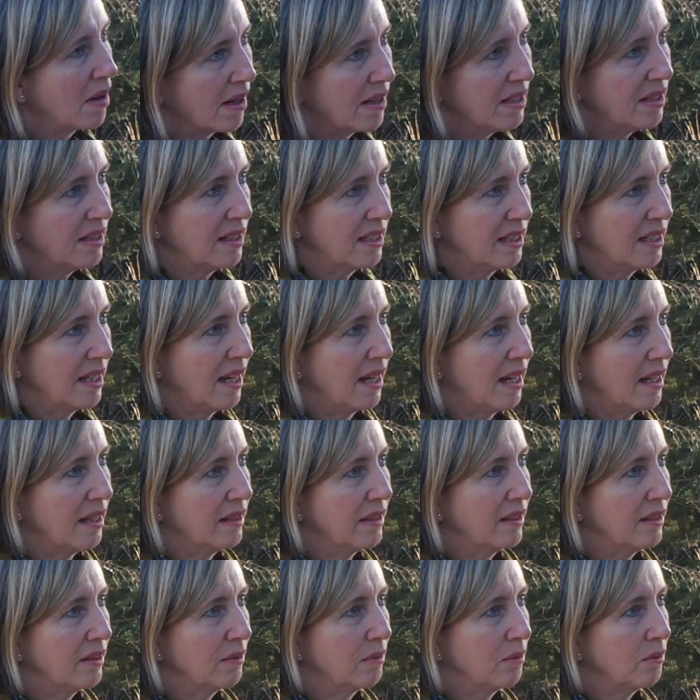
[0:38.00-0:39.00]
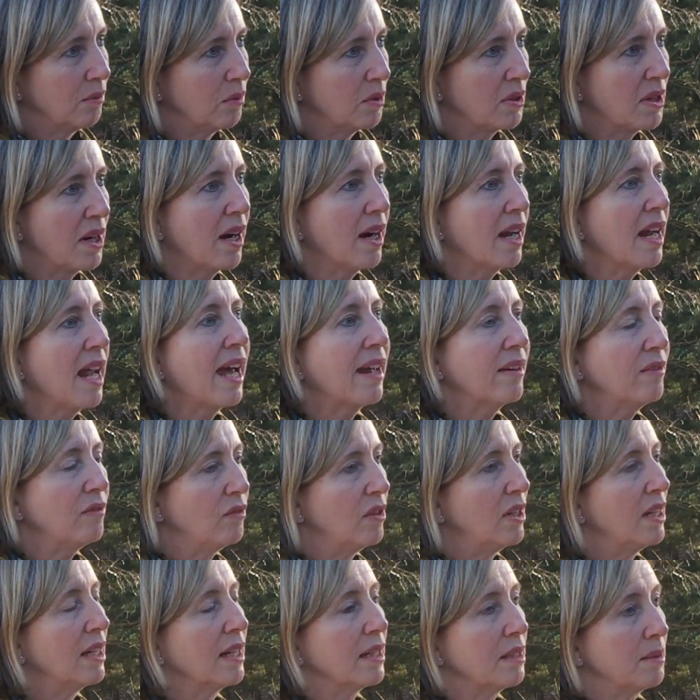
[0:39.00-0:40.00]
mindset. What I
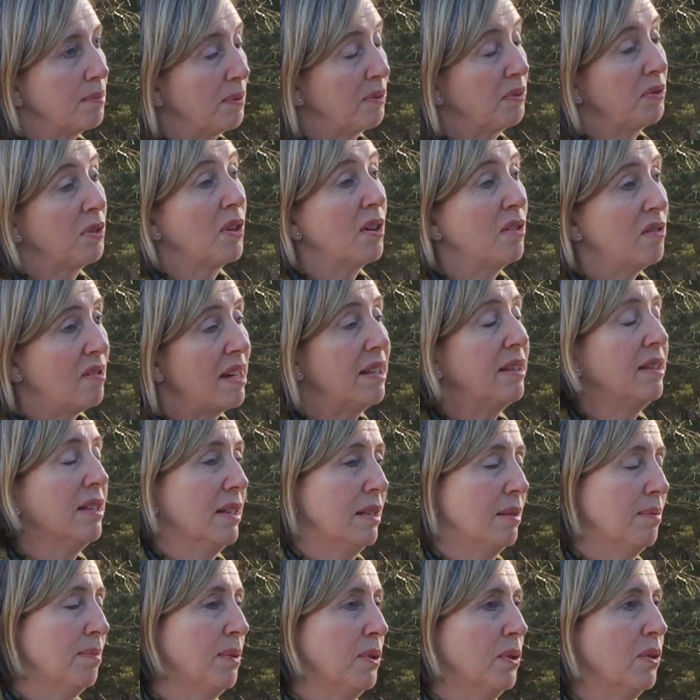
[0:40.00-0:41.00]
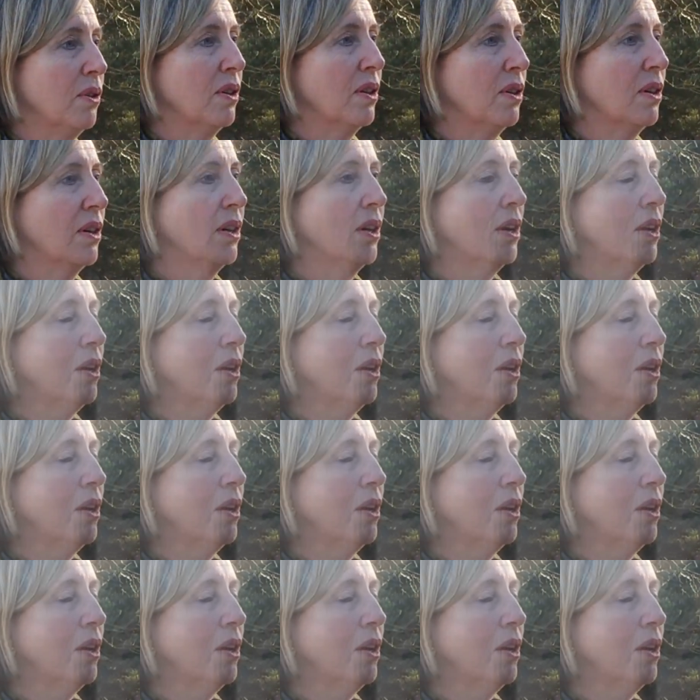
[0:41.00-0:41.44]
hadn't realised before I read this book